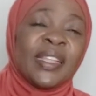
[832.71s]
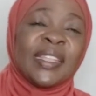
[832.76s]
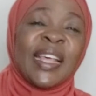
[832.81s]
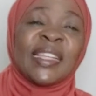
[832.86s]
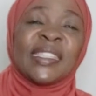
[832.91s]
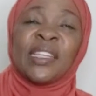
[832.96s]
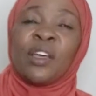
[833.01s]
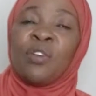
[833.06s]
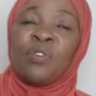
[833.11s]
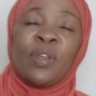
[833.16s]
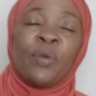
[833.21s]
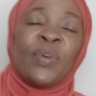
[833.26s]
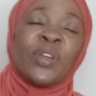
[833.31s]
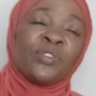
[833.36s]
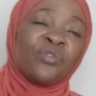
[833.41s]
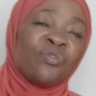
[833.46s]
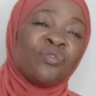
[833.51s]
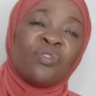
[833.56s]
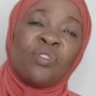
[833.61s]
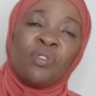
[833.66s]
that's the only way
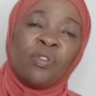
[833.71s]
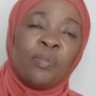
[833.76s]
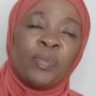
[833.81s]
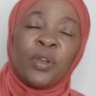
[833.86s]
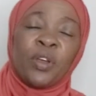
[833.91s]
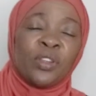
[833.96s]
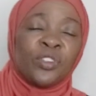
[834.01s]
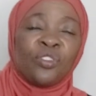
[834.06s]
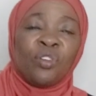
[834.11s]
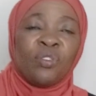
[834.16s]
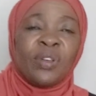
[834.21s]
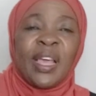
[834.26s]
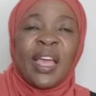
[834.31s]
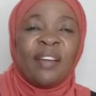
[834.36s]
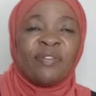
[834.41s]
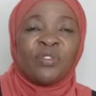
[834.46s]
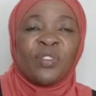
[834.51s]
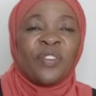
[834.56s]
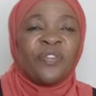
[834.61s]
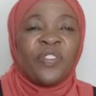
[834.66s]
to grow, because you only
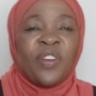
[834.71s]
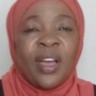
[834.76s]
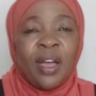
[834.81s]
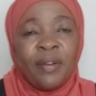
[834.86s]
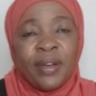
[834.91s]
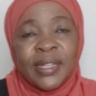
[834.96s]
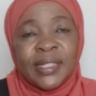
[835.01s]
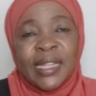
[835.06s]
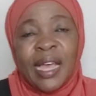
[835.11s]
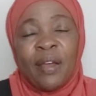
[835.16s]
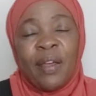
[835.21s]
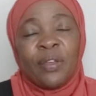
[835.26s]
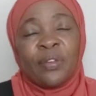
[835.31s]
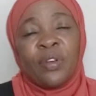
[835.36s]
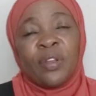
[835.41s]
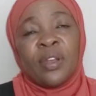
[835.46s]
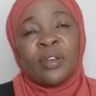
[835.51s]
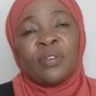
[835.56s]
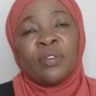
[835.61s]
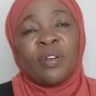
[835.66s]
have 24 hours. How are you
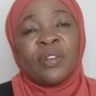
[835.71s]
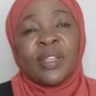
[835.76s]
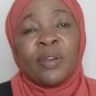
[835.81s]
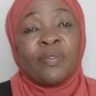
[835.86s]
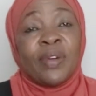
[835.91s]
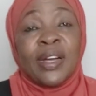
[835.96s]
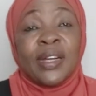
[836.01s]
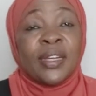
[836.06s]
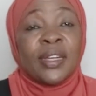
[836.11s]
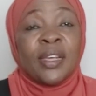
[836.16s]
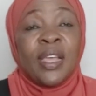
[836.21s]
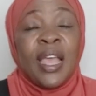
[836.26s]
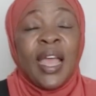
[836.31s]
going to do all the work?